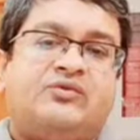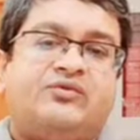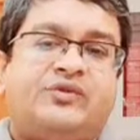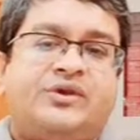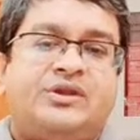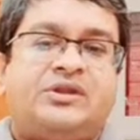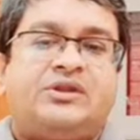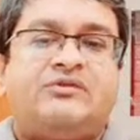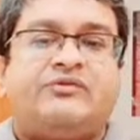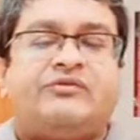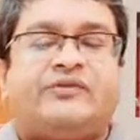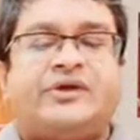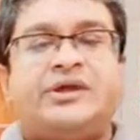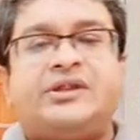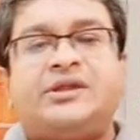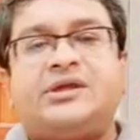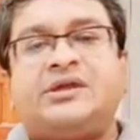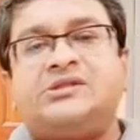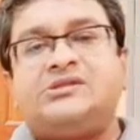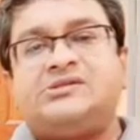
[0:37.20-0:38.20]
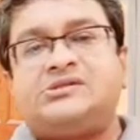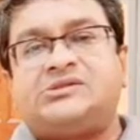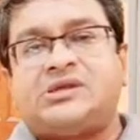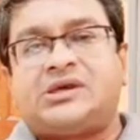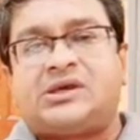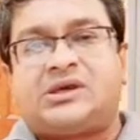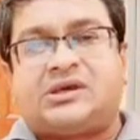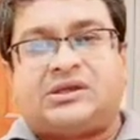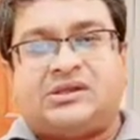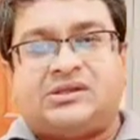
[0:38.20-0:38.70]
Victor
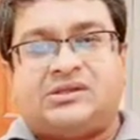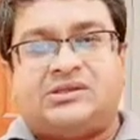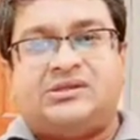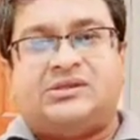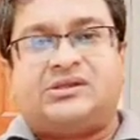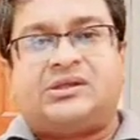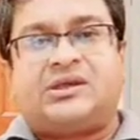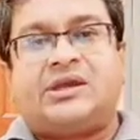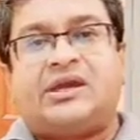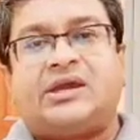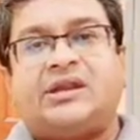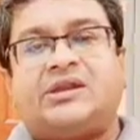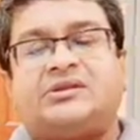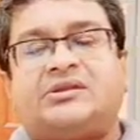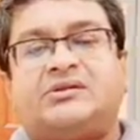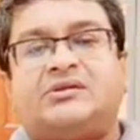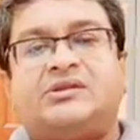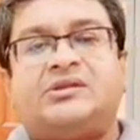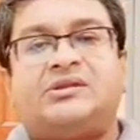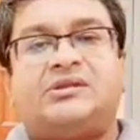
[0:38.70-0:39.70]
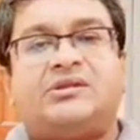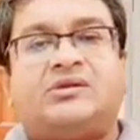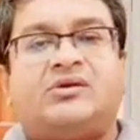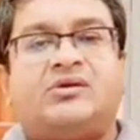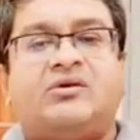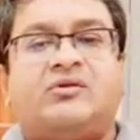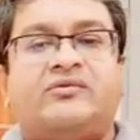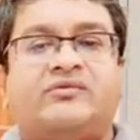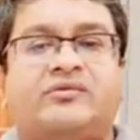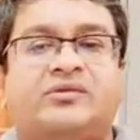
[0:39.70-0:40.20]
Frankenstein, the character in the
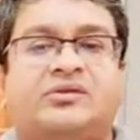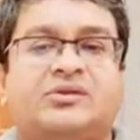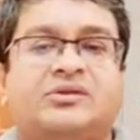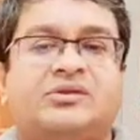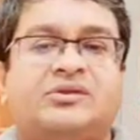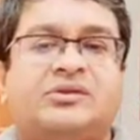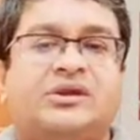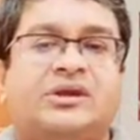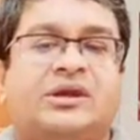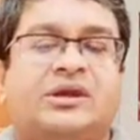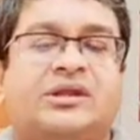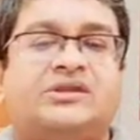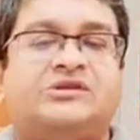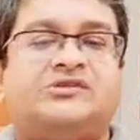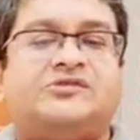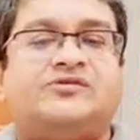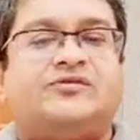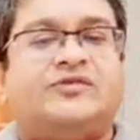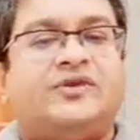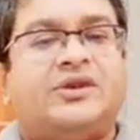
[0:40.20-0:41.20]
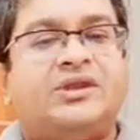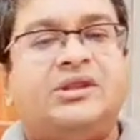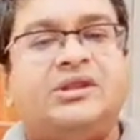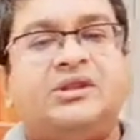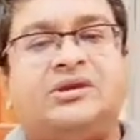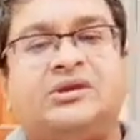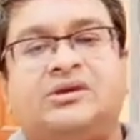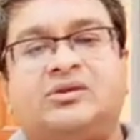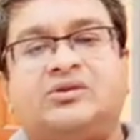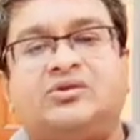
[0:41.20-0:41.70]
novel, and his
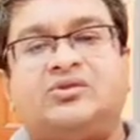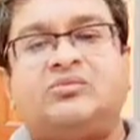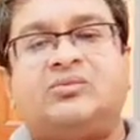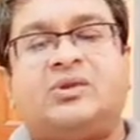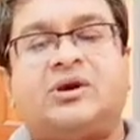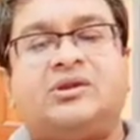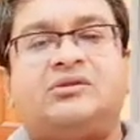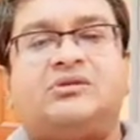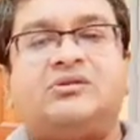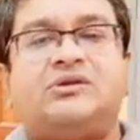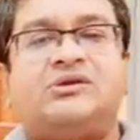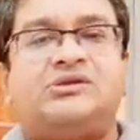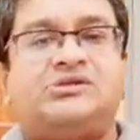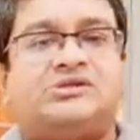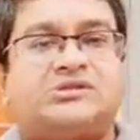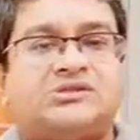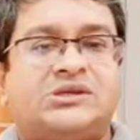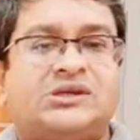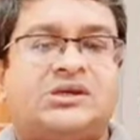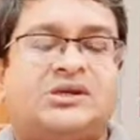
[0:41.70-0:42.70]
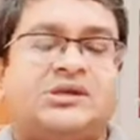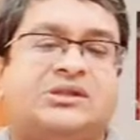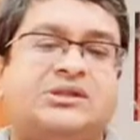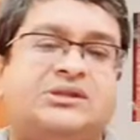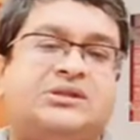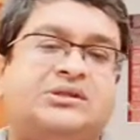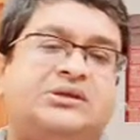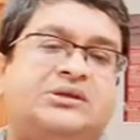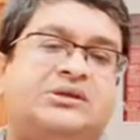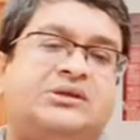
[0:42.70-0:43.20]
failure to mother his child
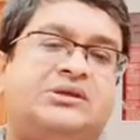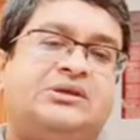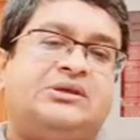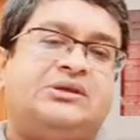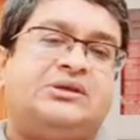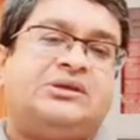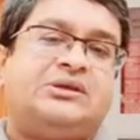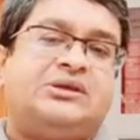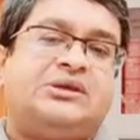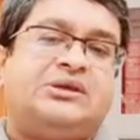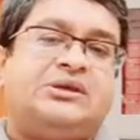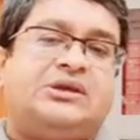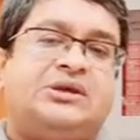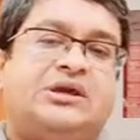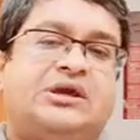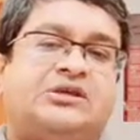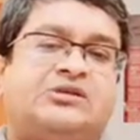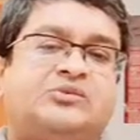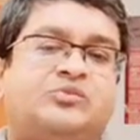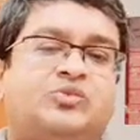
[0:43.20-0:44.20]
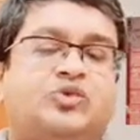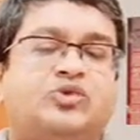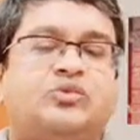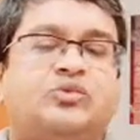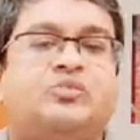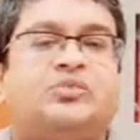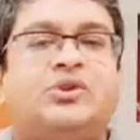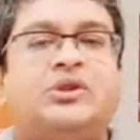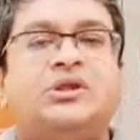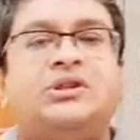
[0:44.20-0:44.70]
has
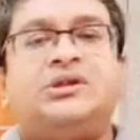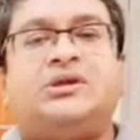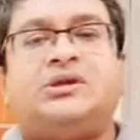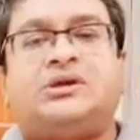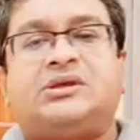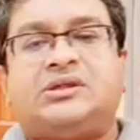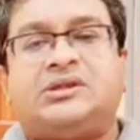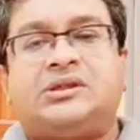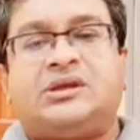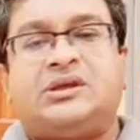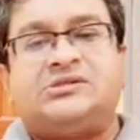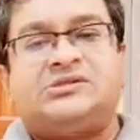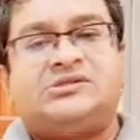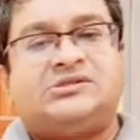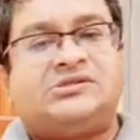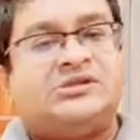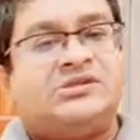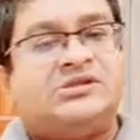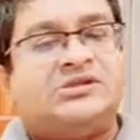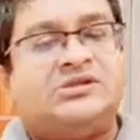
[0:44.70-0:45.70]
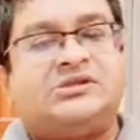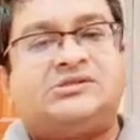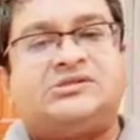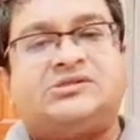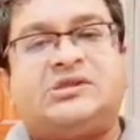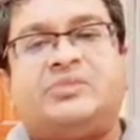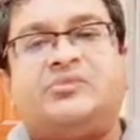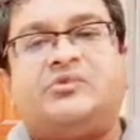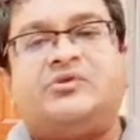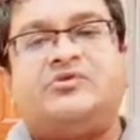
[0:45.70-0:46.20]
both political and
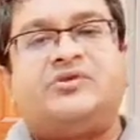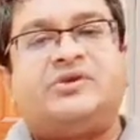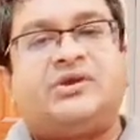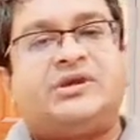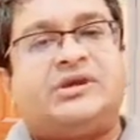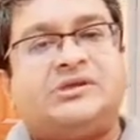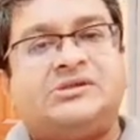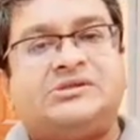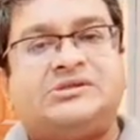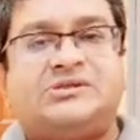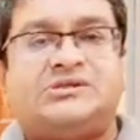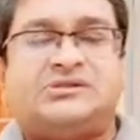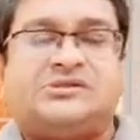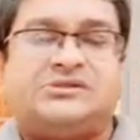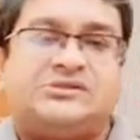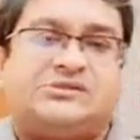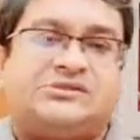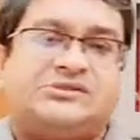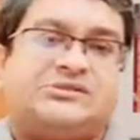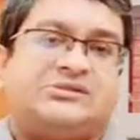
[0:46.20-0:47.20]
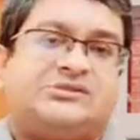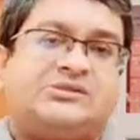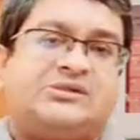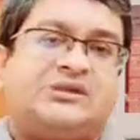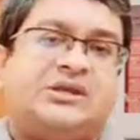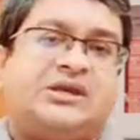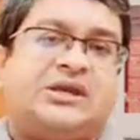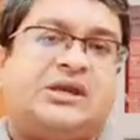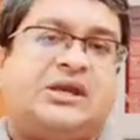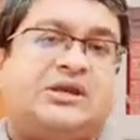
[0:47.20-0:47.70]
serious ramifications,
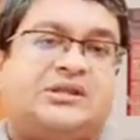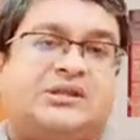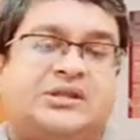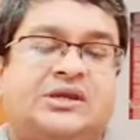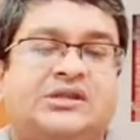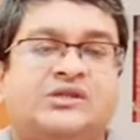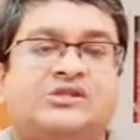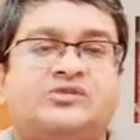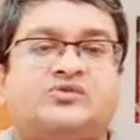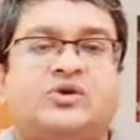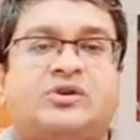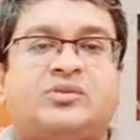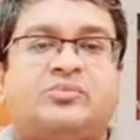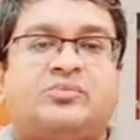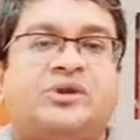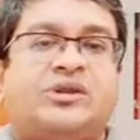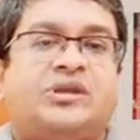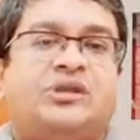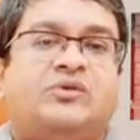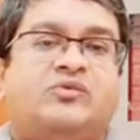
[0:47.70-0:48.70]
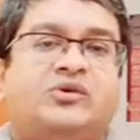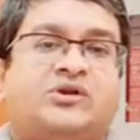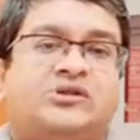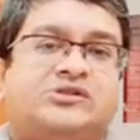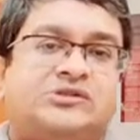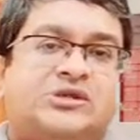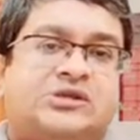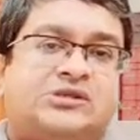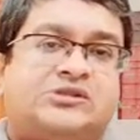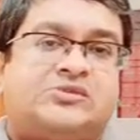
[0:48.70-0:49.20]
and that is what Mary
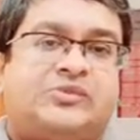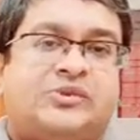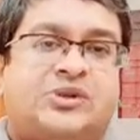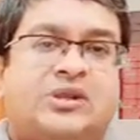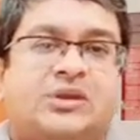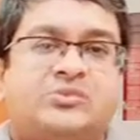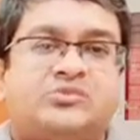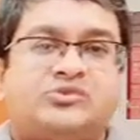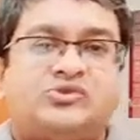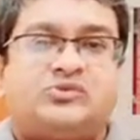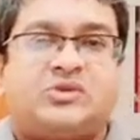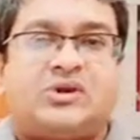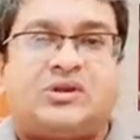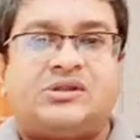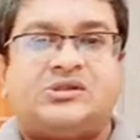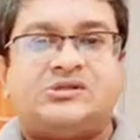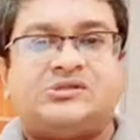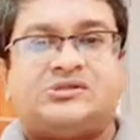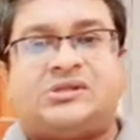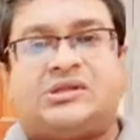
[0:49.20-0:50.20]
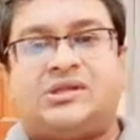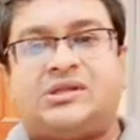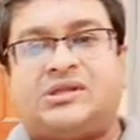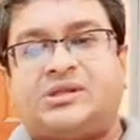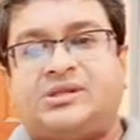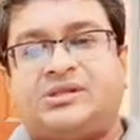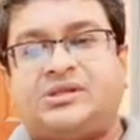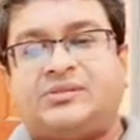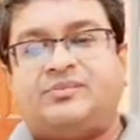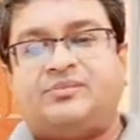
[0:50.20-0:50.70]
wants us perhaps to
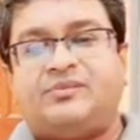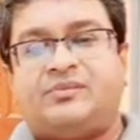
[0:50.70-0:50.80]
understand.